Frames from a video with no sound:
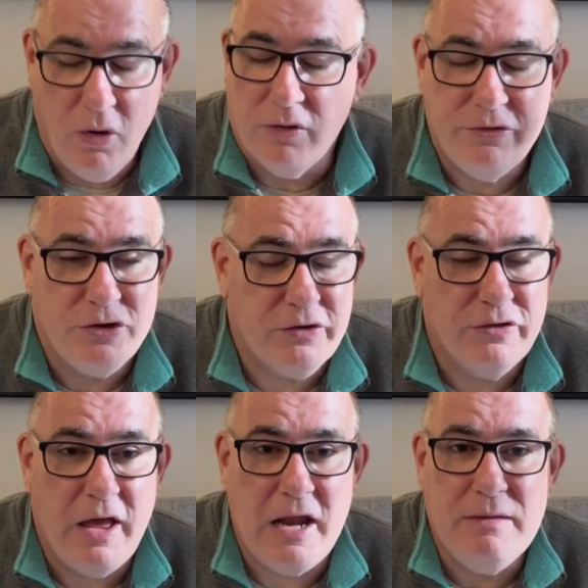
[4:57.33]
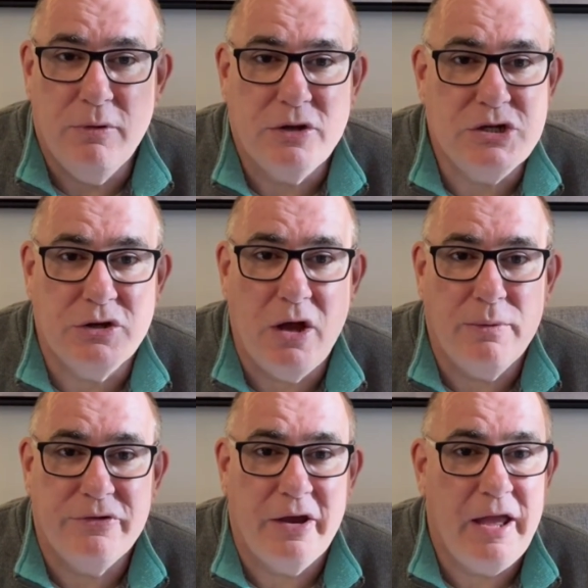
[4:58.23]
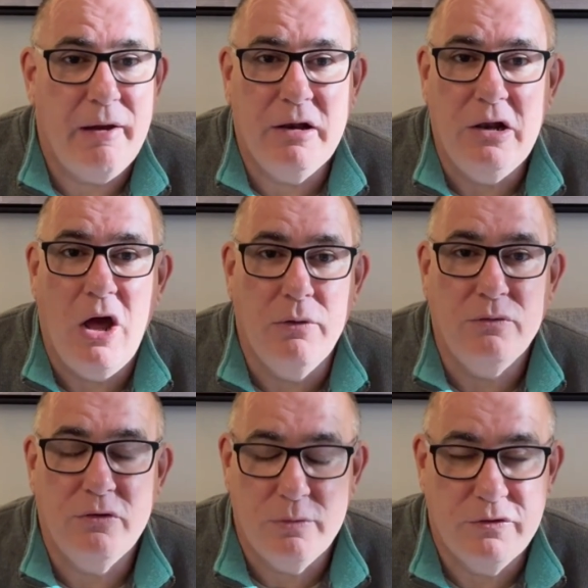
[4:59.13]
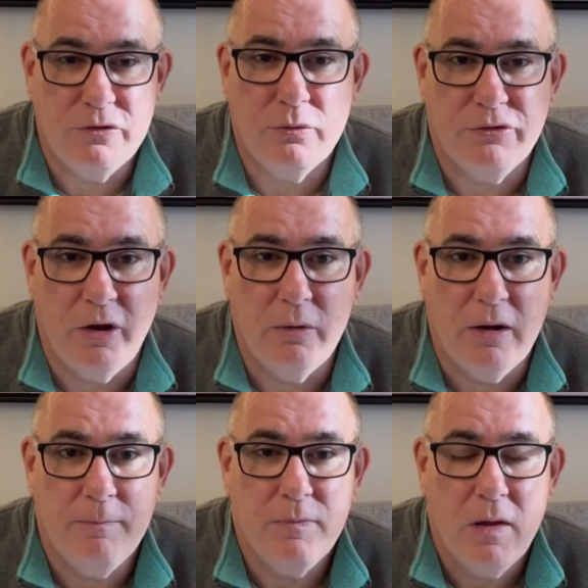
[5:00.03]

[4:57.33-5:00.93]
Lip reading: not suggesting that anybody should go and take out a loan to install solar,